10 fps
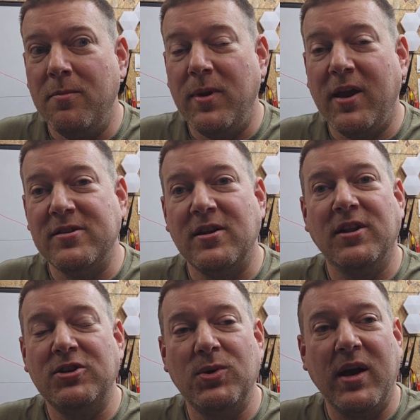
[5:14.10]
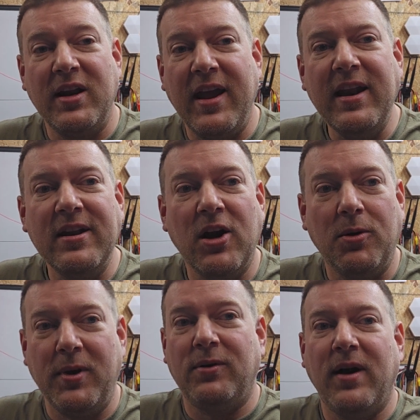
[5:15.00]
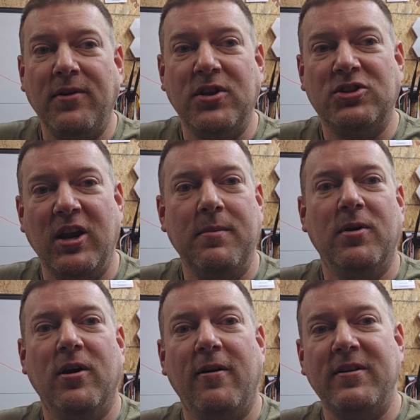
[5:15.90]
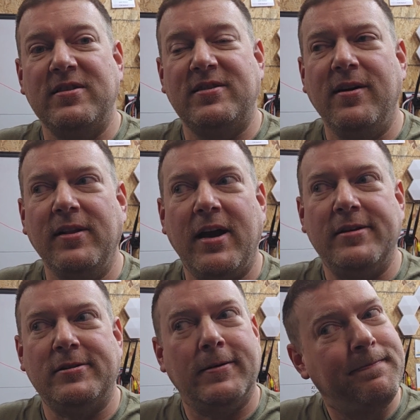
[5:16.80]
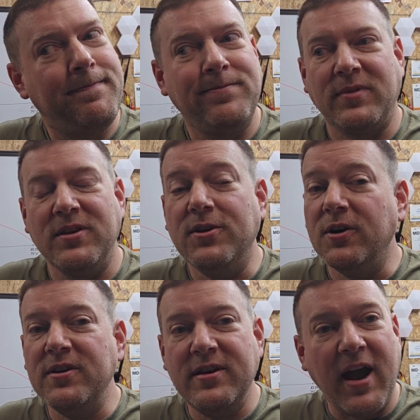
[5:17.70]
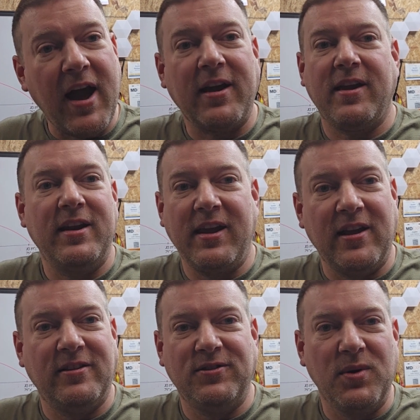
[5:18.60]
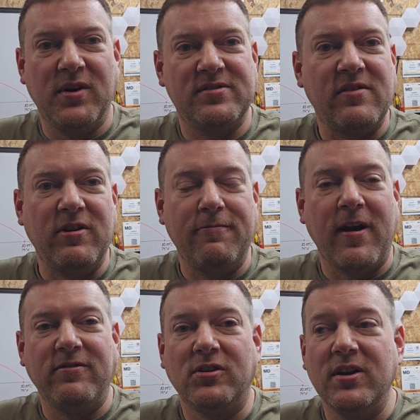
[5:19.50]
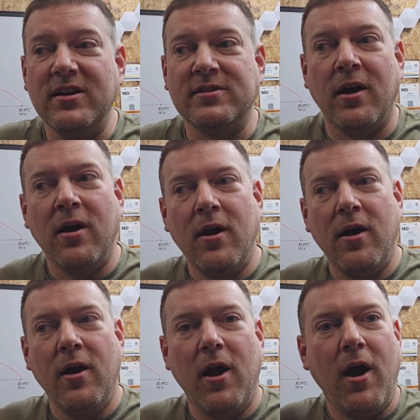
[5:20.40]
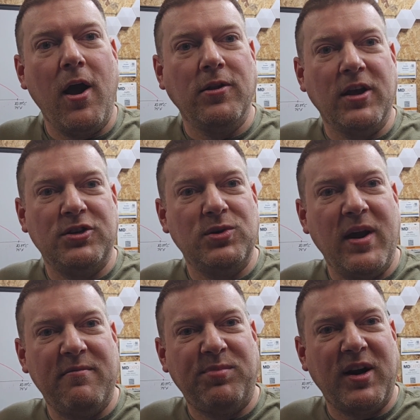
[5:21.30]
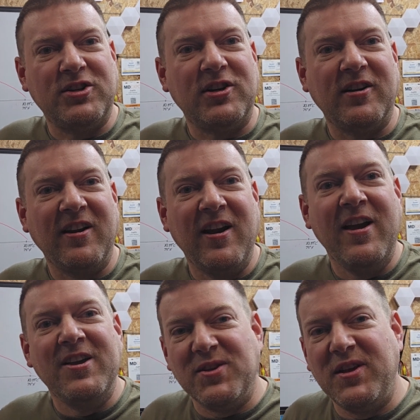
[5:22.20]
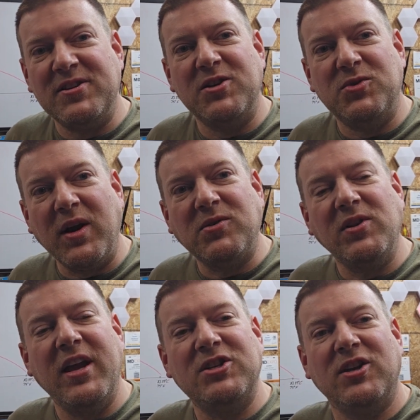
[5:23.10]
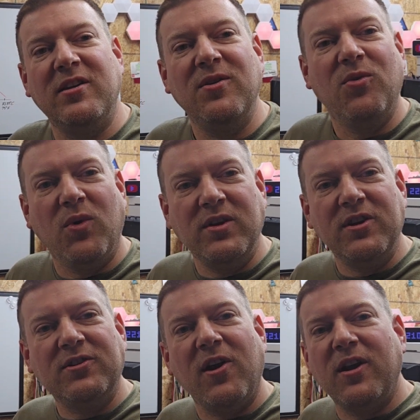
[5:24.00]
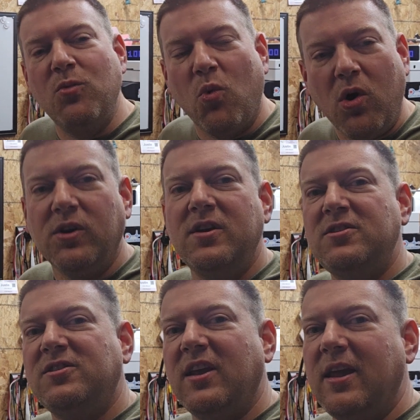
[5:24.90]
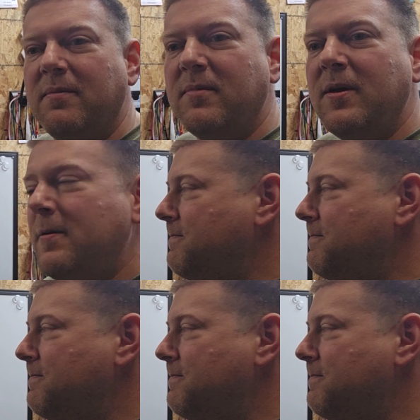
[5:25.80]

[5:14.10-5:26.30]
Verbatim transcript: Because unless you got a heating element around the chamber of that sterilizer, you're not going to get to 275 degrees unless you have pressure. So there's a direct relation when you're talking water and steam,